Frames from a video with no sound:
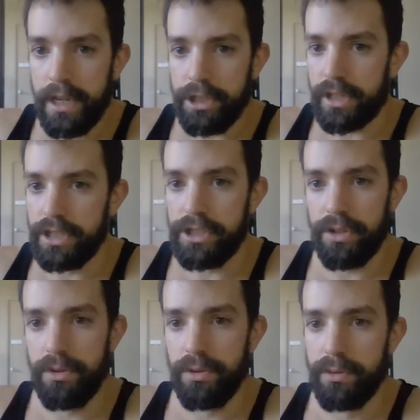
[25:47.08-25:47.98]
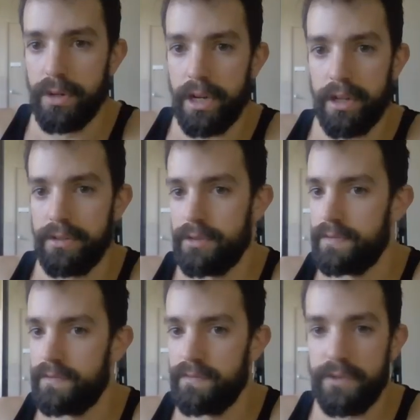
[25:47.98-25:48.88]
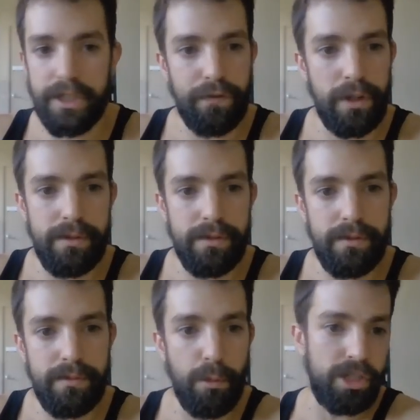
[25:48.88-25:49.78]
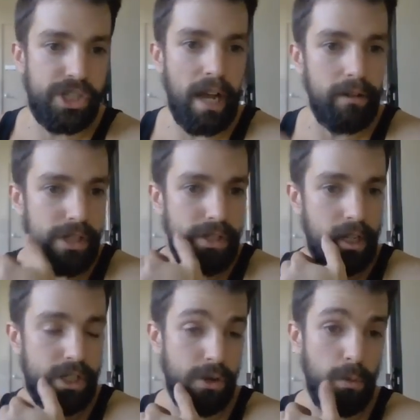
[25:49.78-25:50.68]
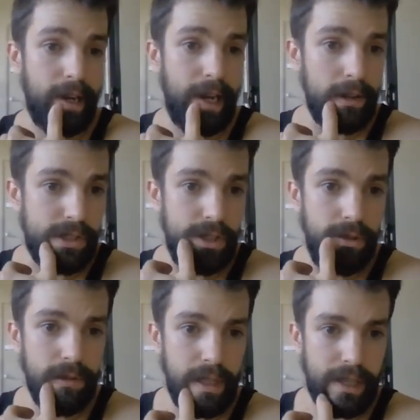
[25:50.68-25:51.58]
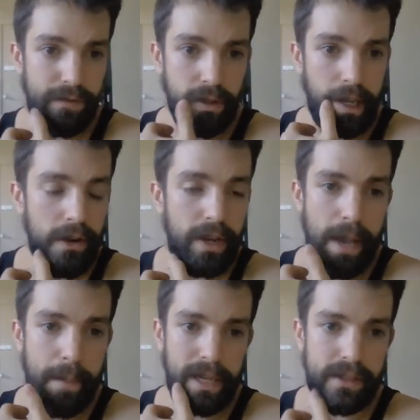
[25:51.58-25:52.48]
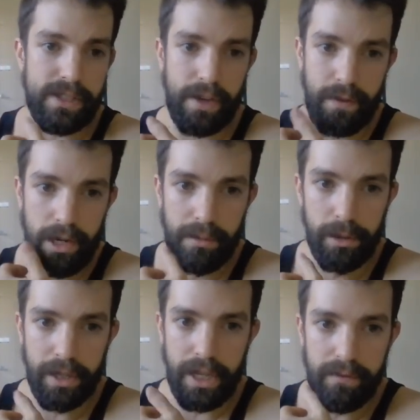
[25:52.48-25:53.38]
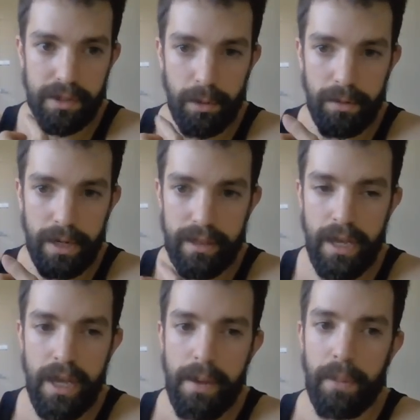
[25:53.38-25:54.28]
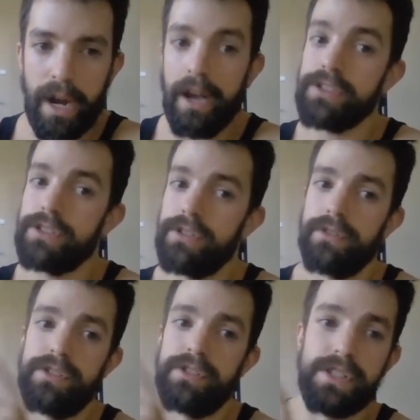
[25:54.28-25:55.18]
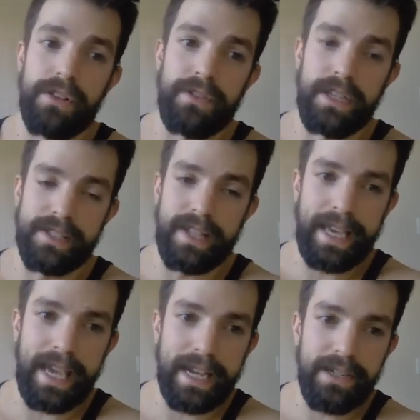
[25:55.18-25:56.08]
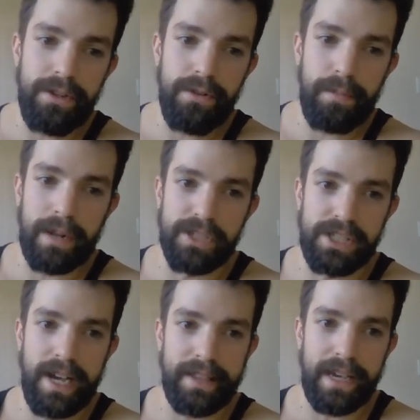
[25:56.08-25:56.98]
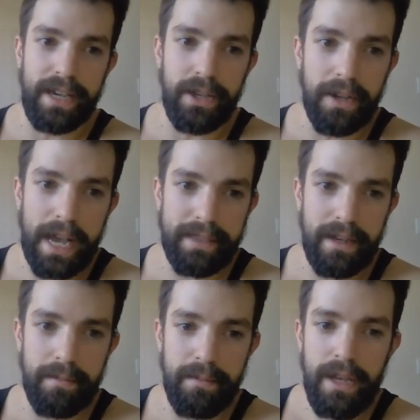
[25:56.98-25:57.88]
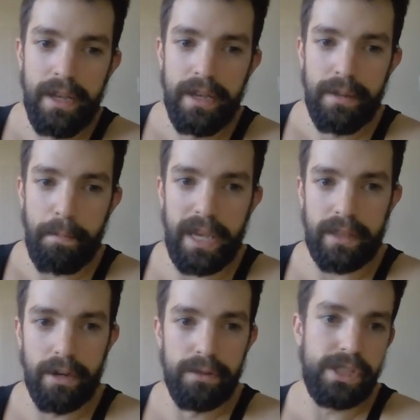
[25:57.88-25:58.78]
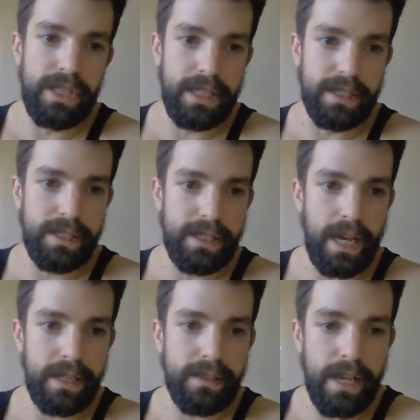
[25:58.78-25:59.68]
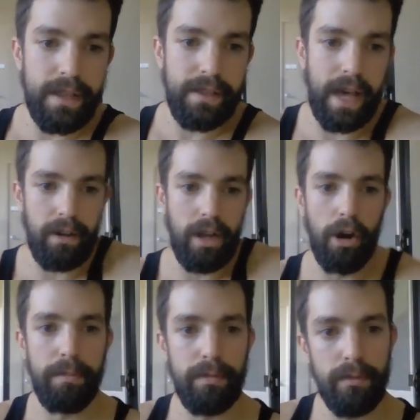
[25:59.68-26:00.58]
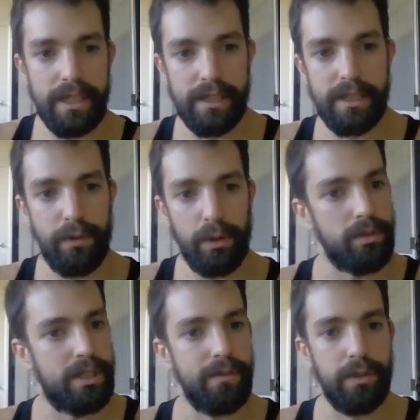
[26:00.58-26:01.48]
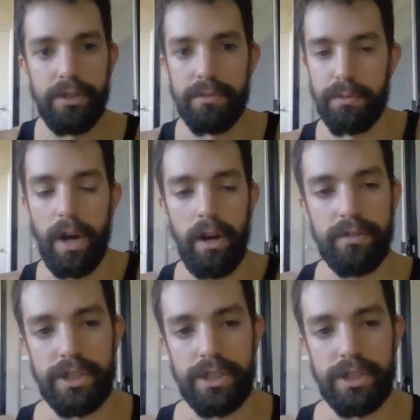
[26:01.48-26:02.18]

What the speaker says: You can do different, more challenging selection of workouts too. Like if you're like, okay, I picked the stuff I know I'm really comfortable with, but I also know there's these other things that I can do, but I'm just not that good at them. Pick those things instead. And then that'll help raise the difficulty for you as well.